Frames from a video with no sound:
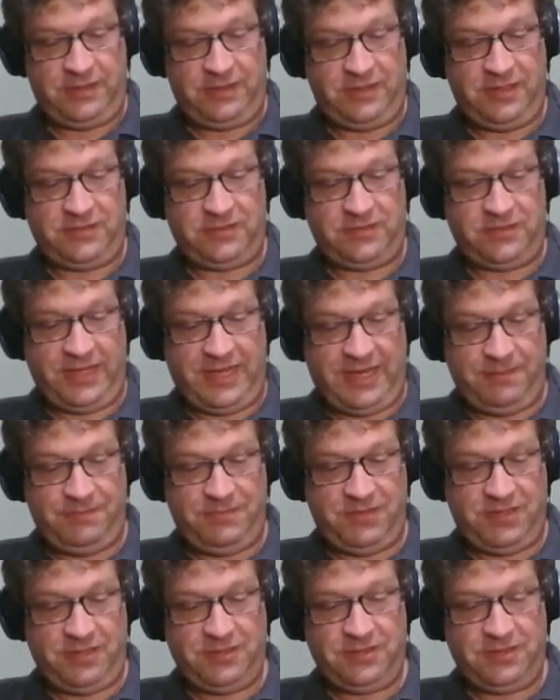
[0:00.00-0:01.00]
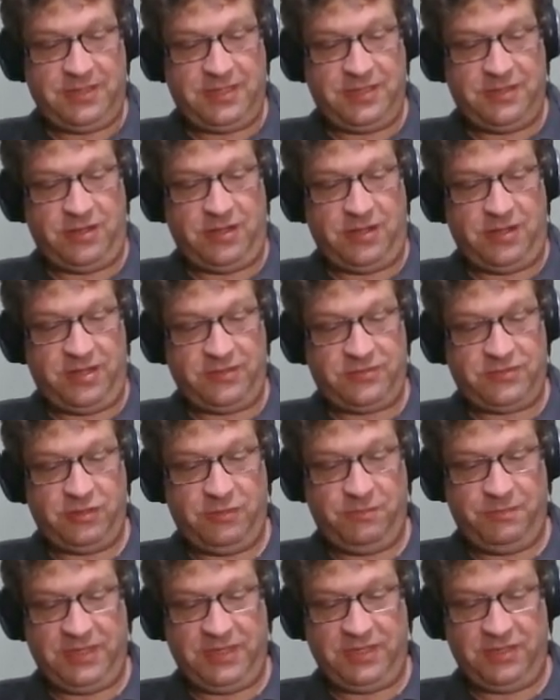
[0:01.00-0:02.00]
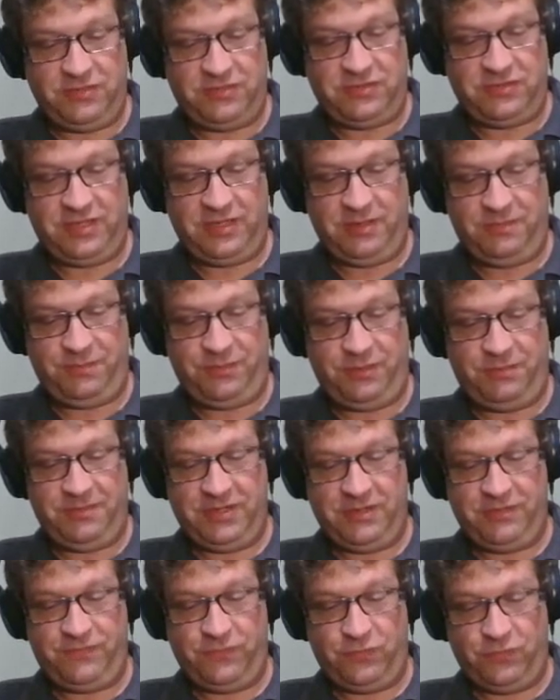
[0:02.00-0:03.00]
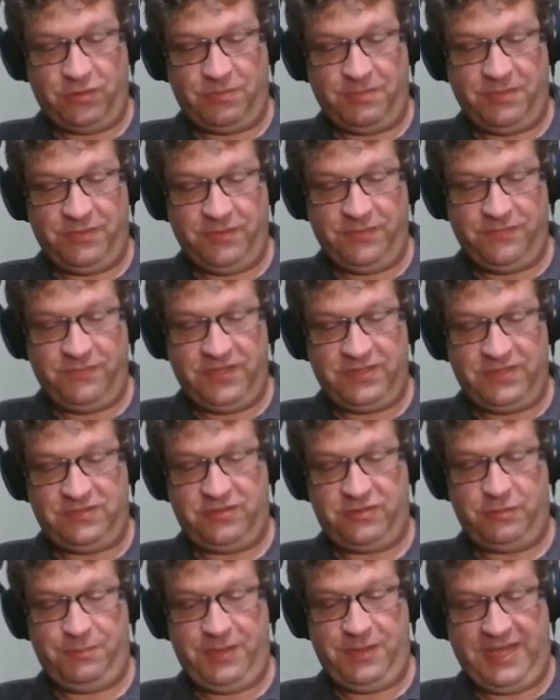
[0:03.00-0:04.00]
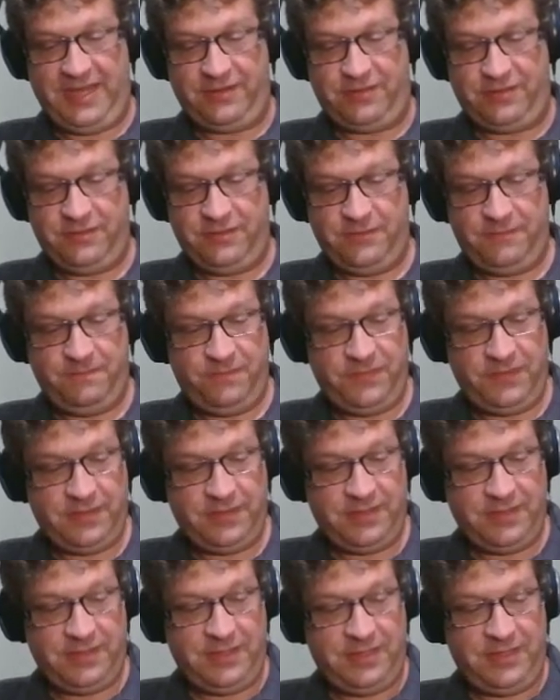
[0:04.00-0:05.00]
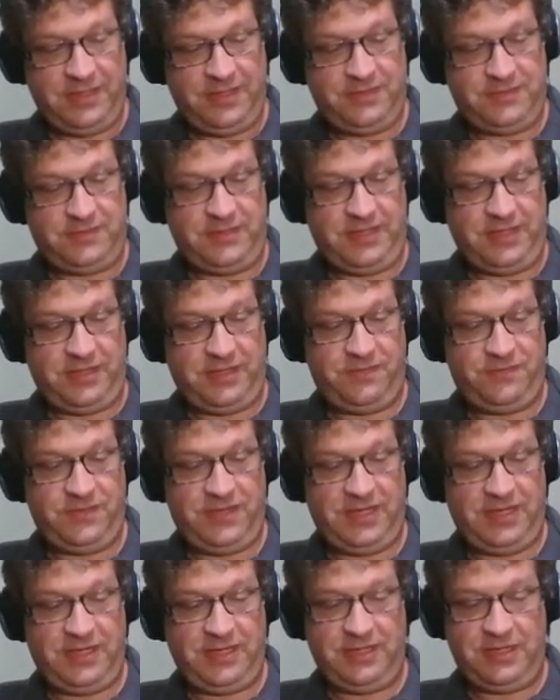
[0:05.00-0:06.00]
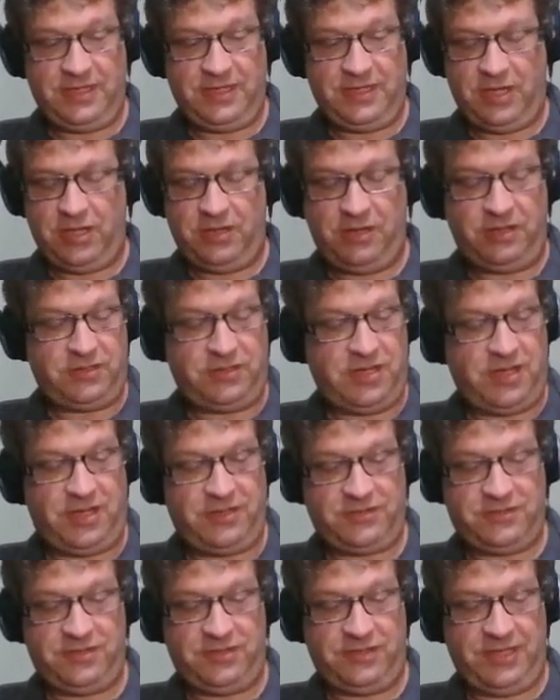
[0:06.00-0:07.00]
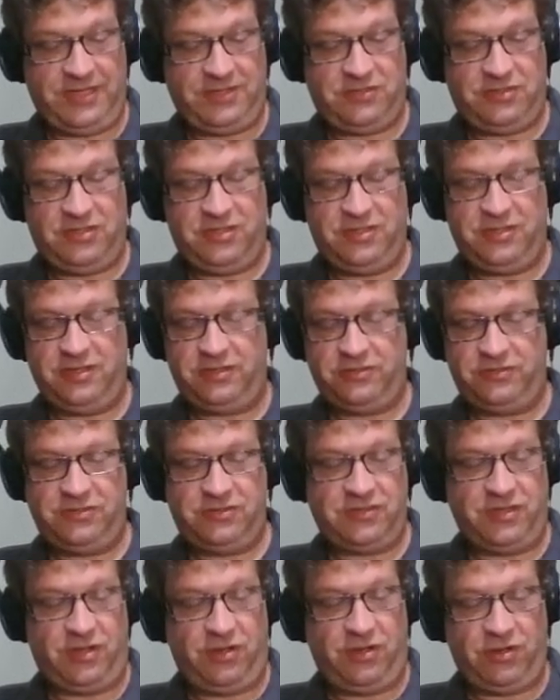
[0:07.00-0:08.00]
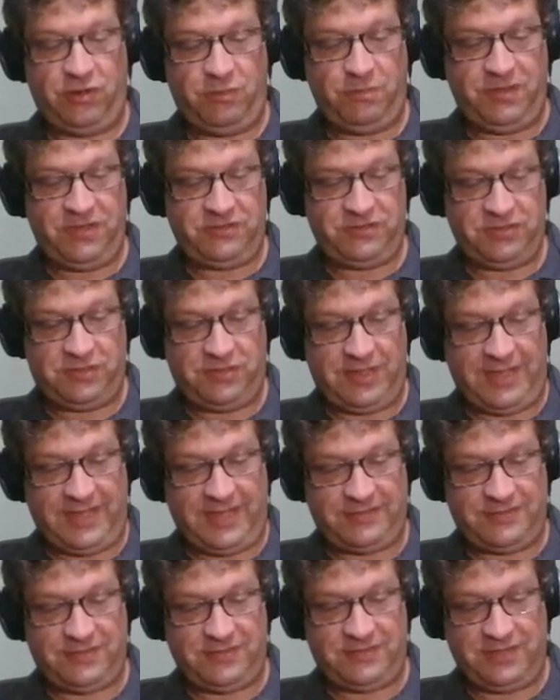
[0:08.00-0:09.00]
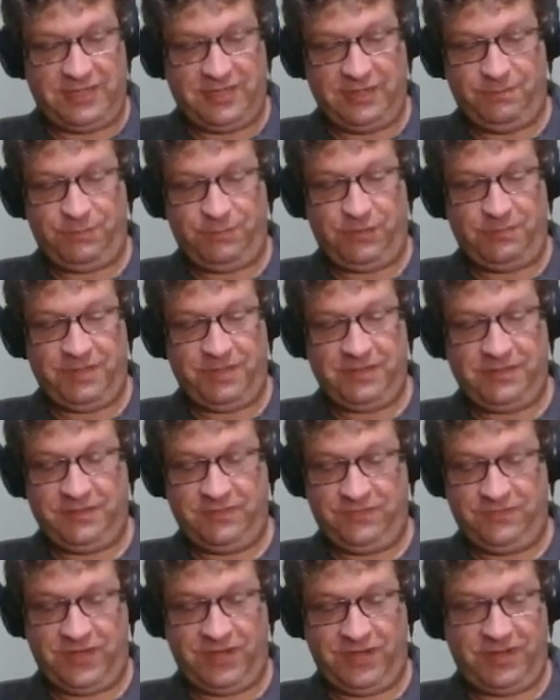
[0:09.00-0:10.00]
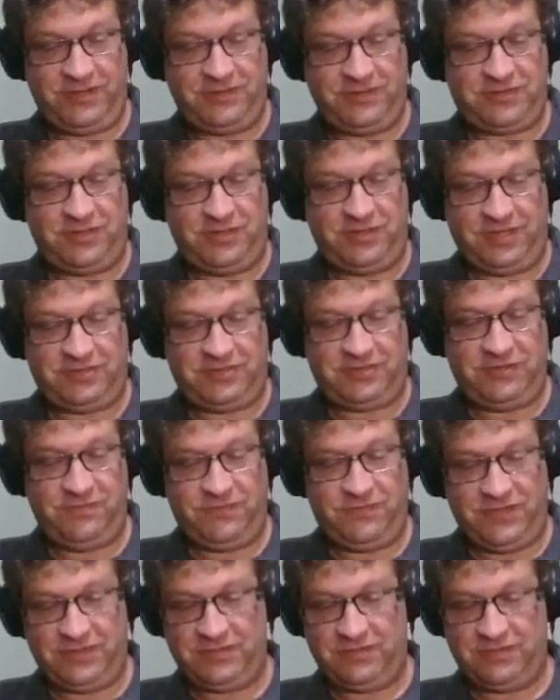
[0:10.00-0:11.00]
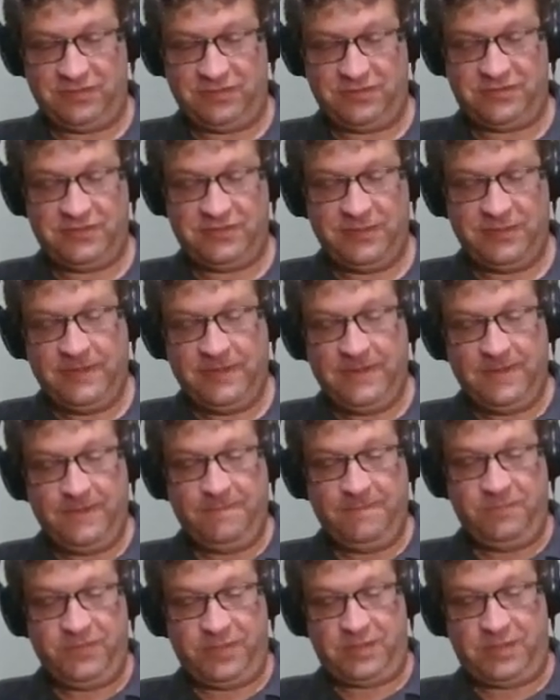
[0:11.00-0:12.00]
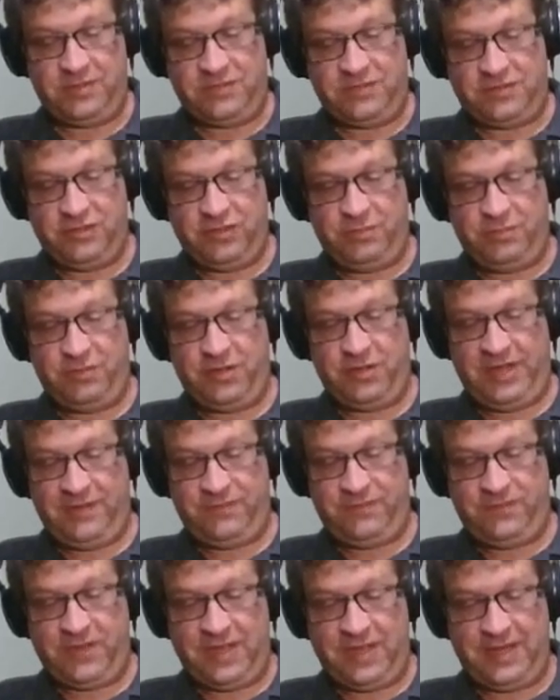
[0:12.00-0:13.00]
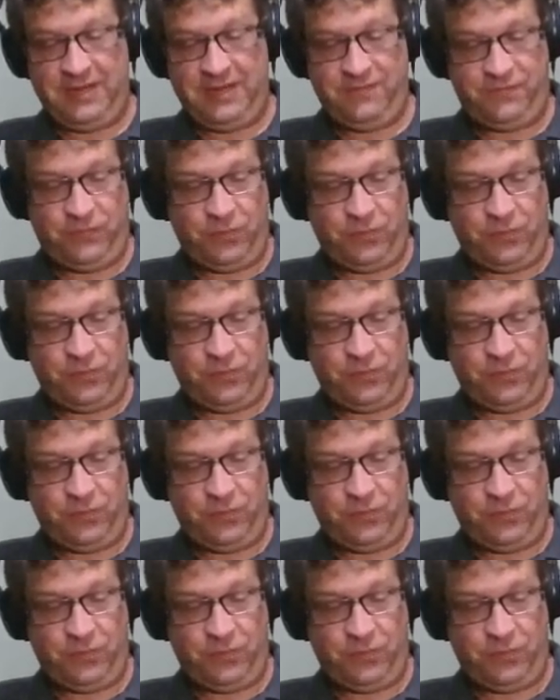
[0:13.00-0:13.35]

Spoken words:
This Lambda can also be used to implement a form of the visitor pattern. Instead of needing a constellation, just a whole bunch of classes to implement the various collection visitors, the consumer FI and